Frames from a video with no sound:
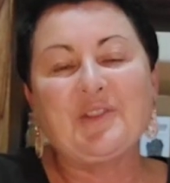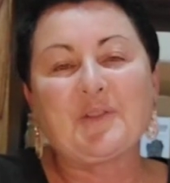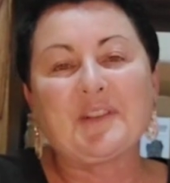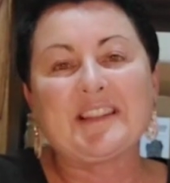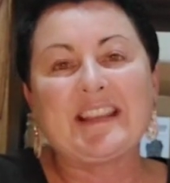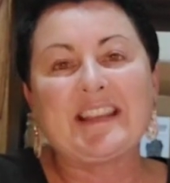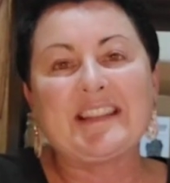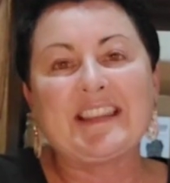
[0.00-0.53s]
your
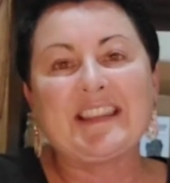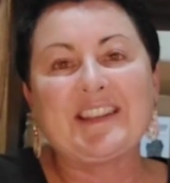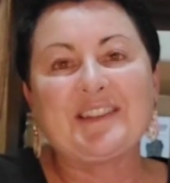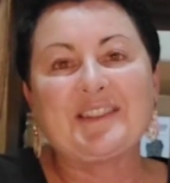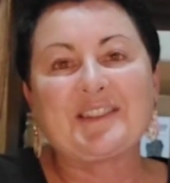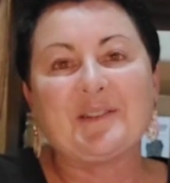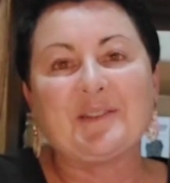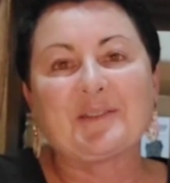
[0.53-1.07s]
Scentsy
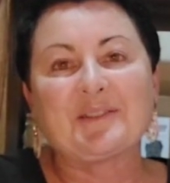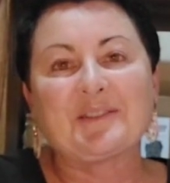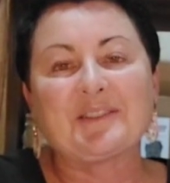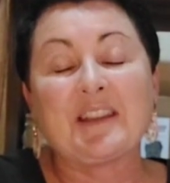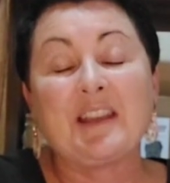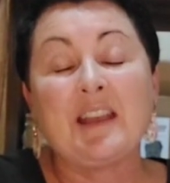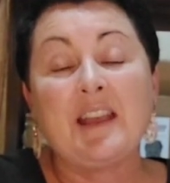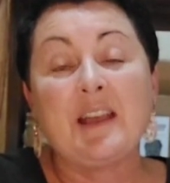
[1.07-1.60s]

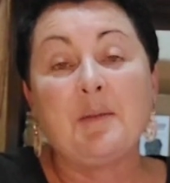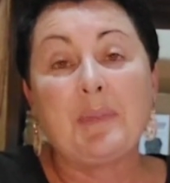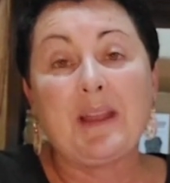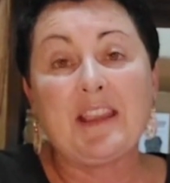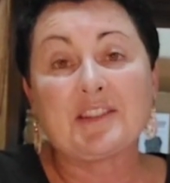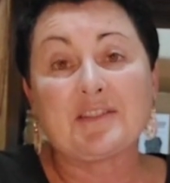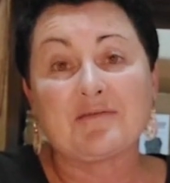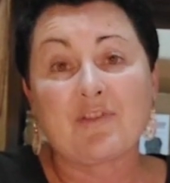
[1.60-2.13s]
consultant
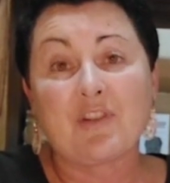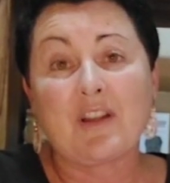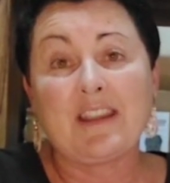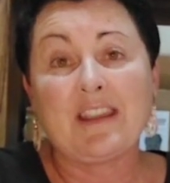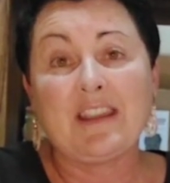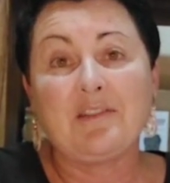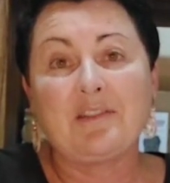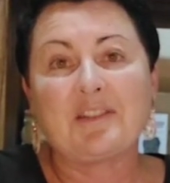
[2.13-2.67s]
based right
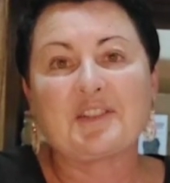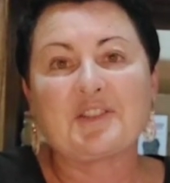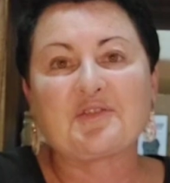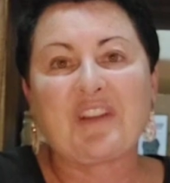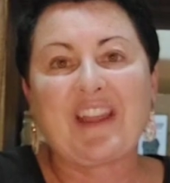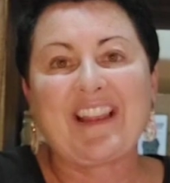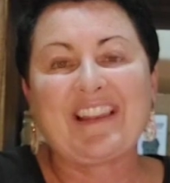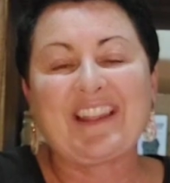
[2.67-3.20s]
here in
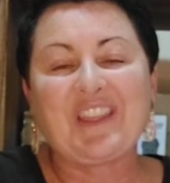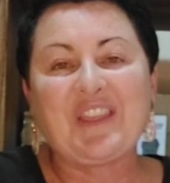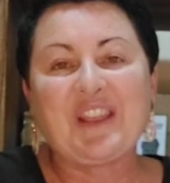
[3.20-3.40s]
Australia.